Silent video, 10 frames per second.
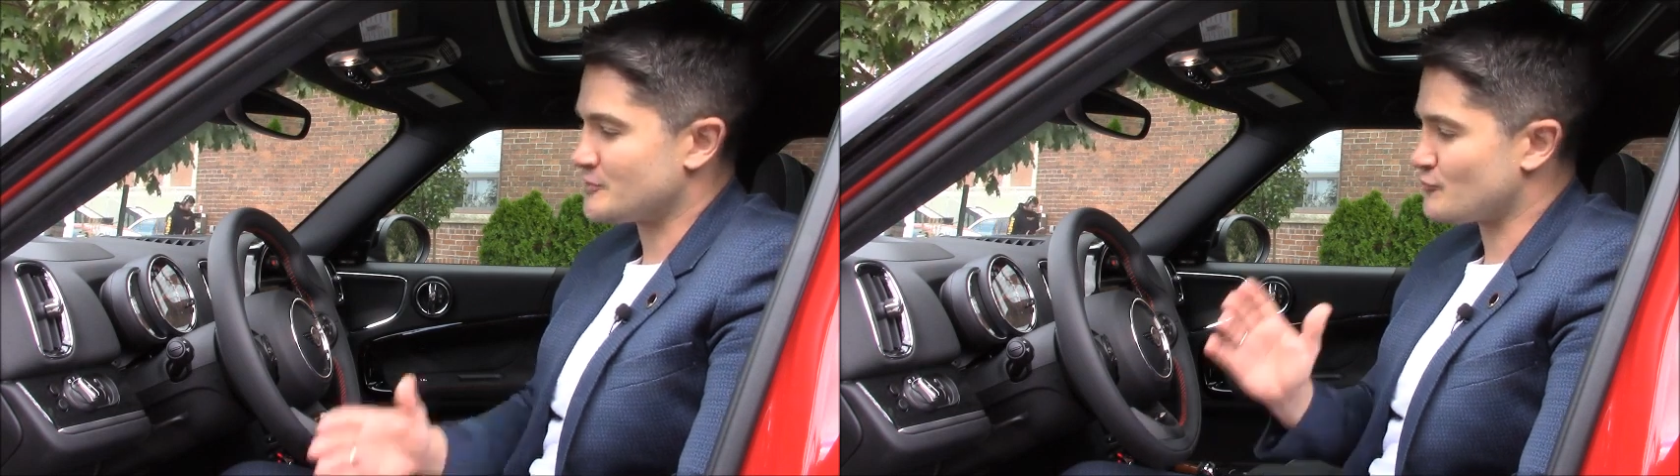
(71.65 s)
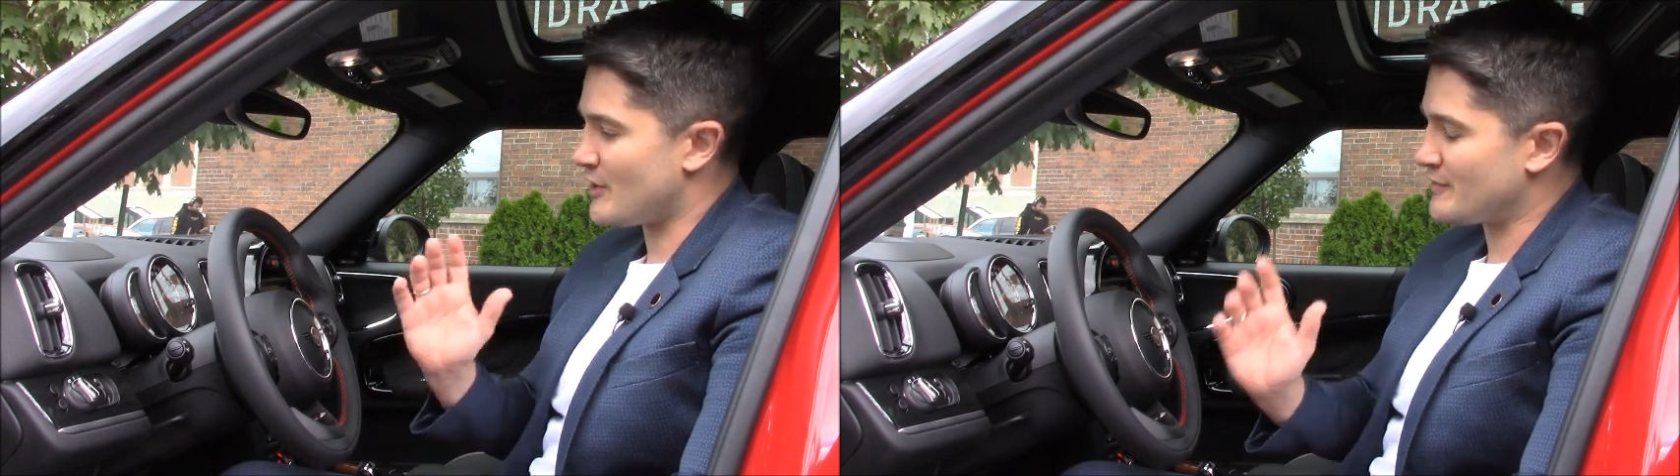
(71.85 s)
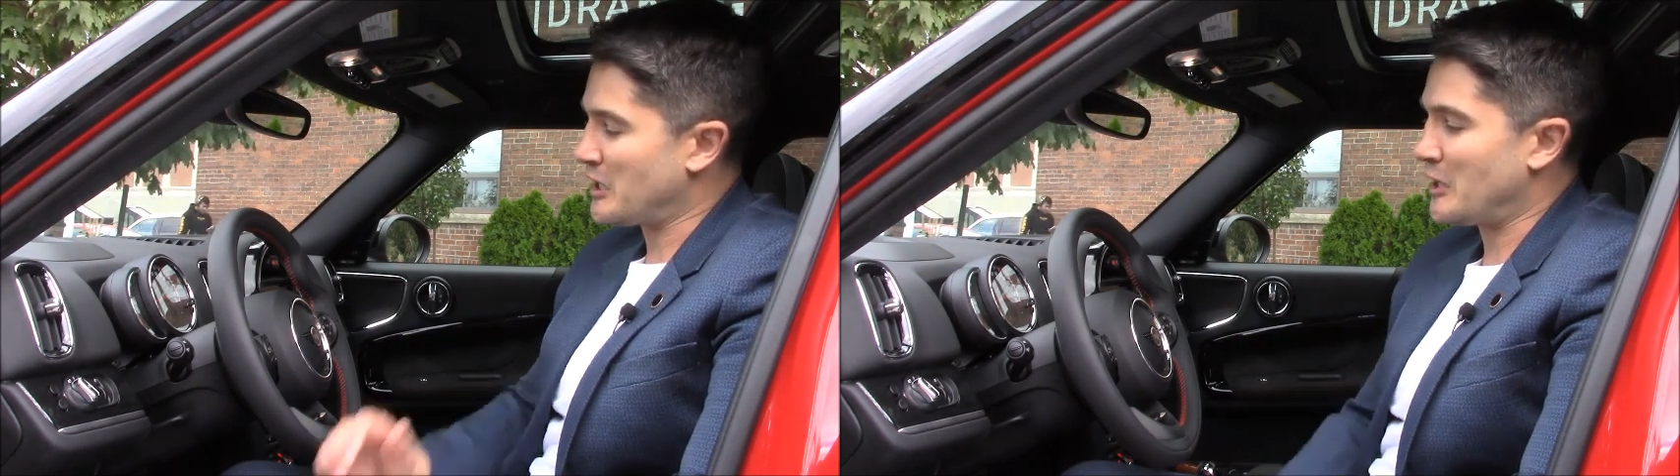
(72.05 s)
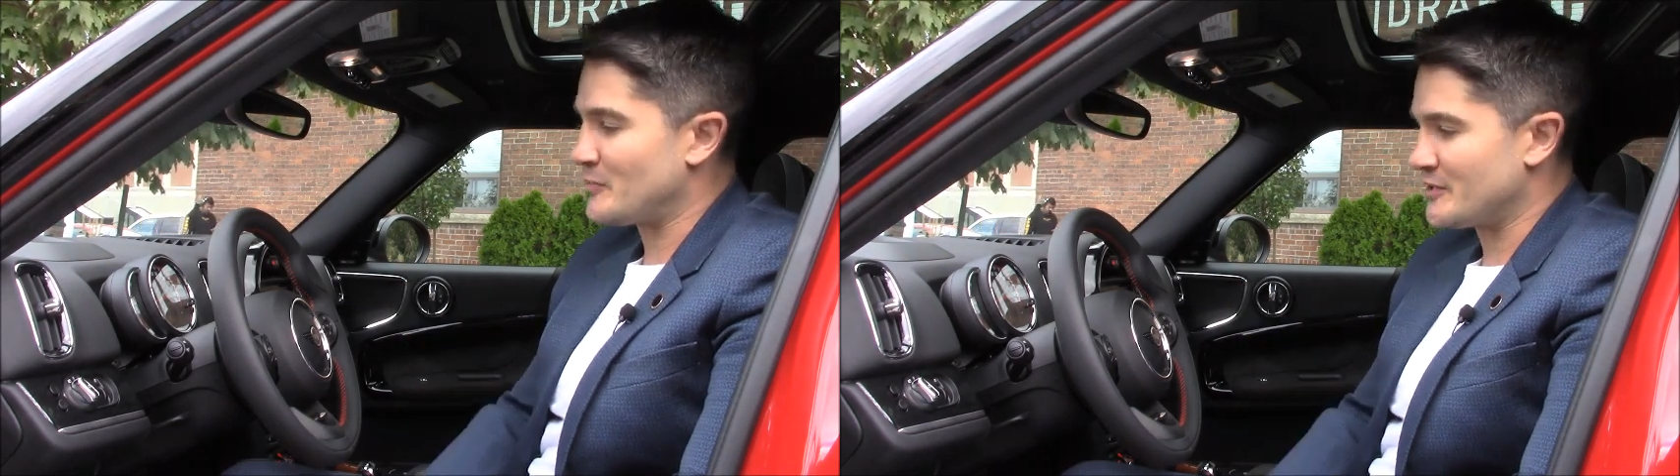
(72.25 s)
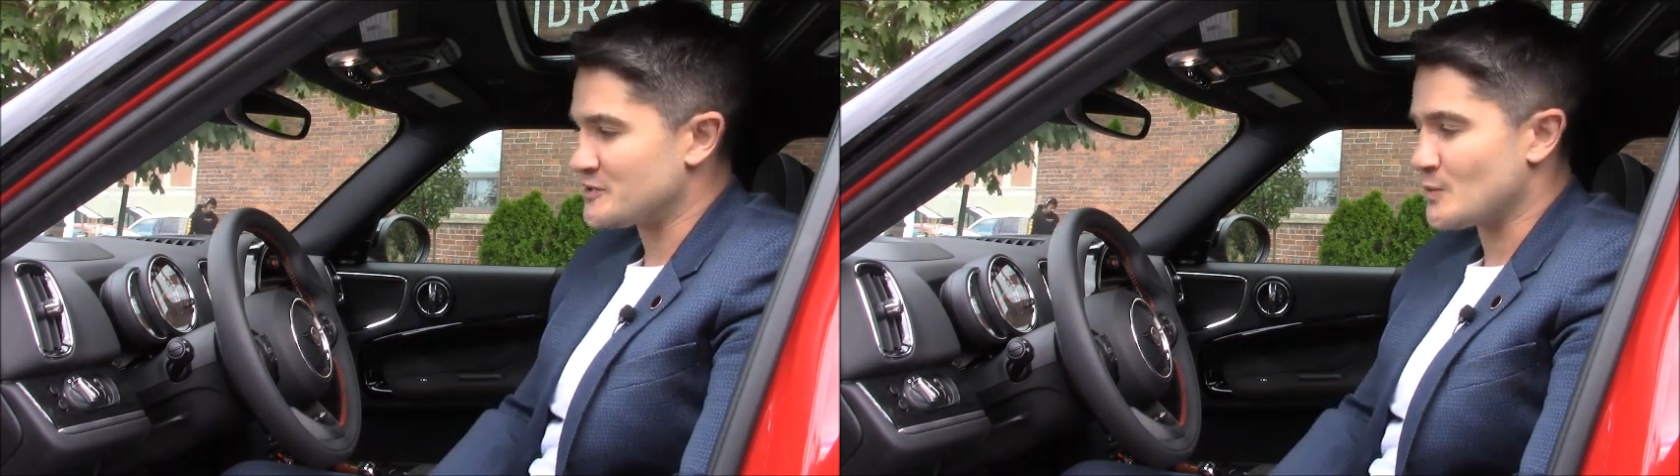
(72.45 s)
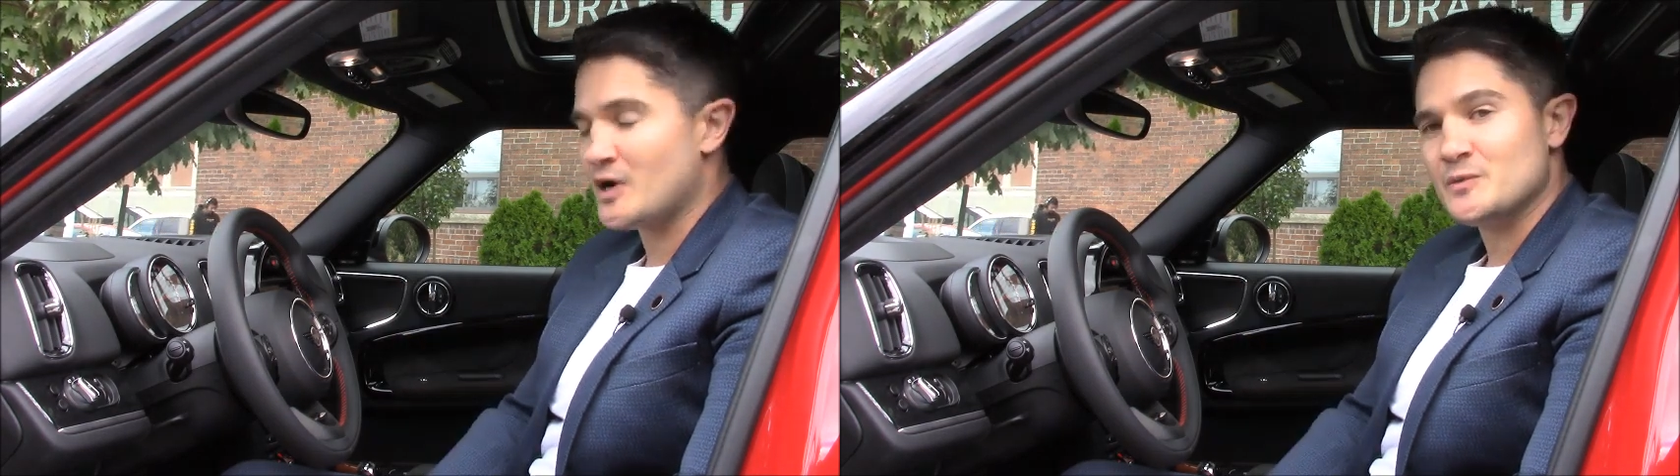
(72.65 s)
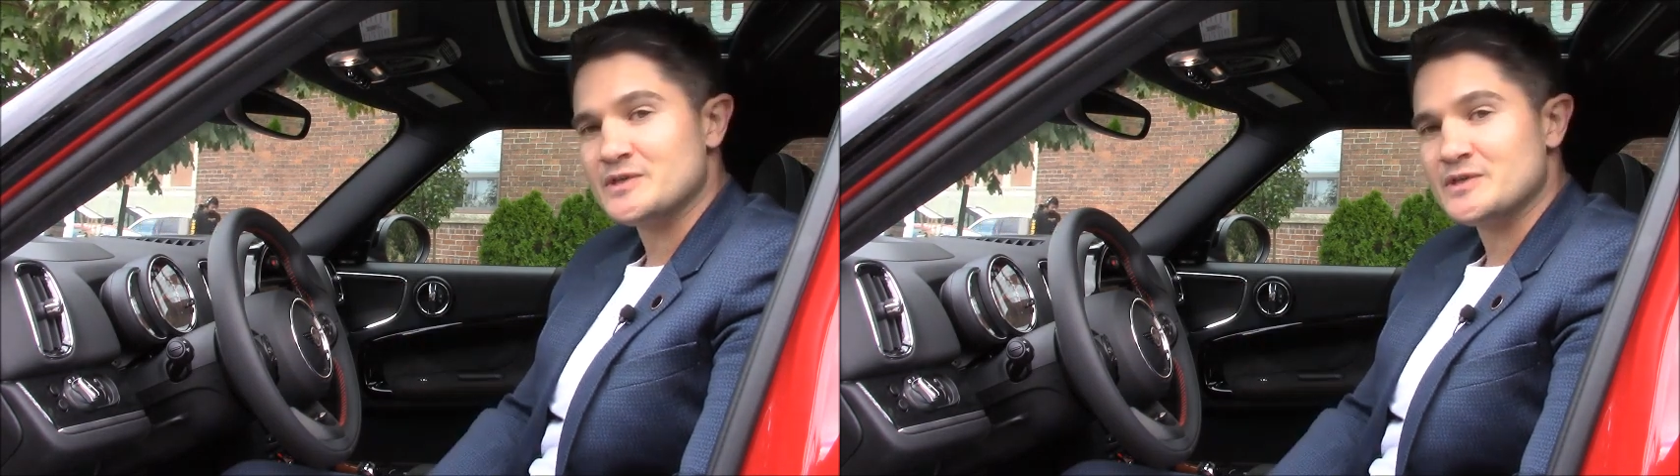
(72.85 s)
drive a Clubman as well,